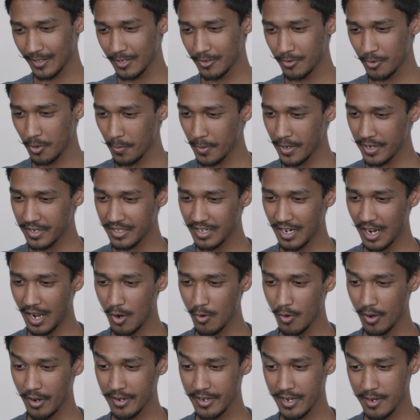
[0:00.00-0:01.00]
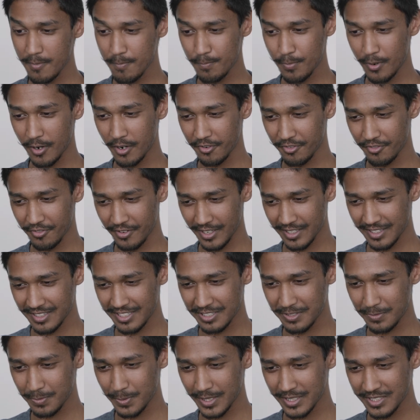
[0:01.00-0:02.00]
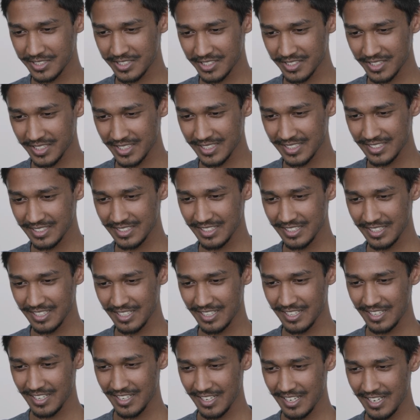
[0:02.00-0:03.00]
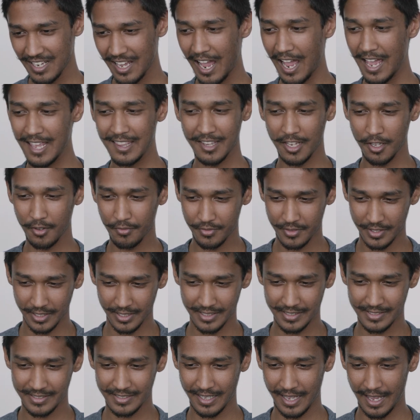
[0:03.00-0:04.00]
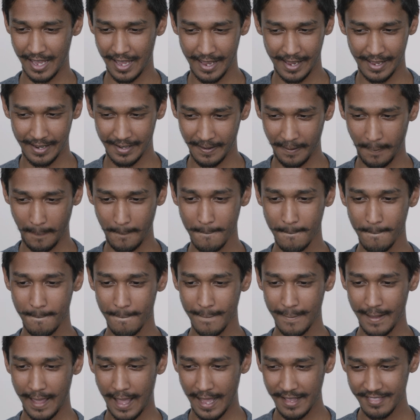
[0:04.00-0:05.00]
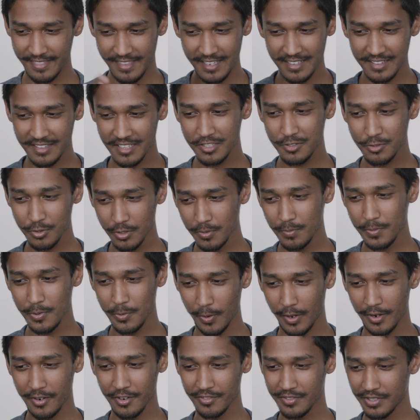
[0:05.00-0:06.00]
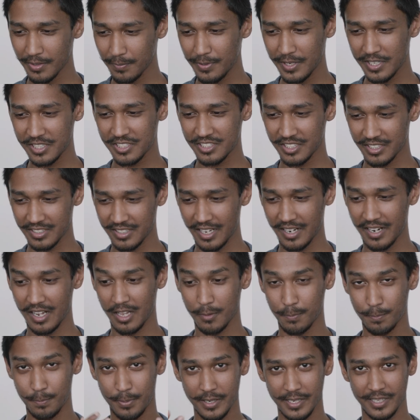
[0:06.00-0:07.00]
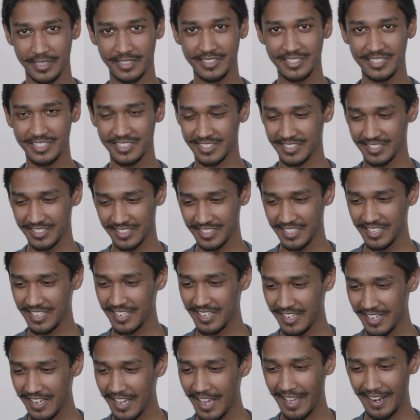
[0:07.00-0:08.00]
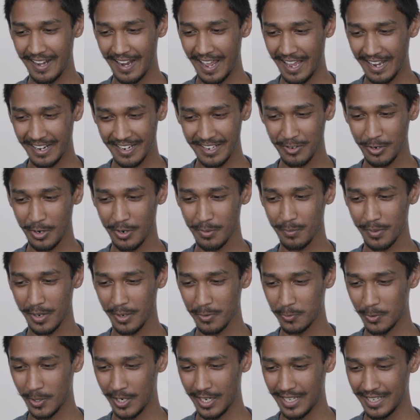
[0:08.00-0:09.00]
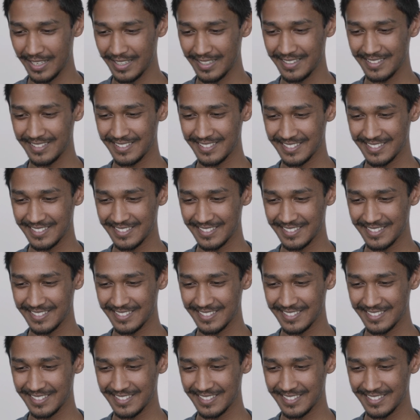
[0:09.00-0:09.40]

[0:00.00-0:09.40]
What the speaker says: No matter how imperfect this picture is, I love this, and I think this will be one of the pictures that I'll print and hang it on my wall.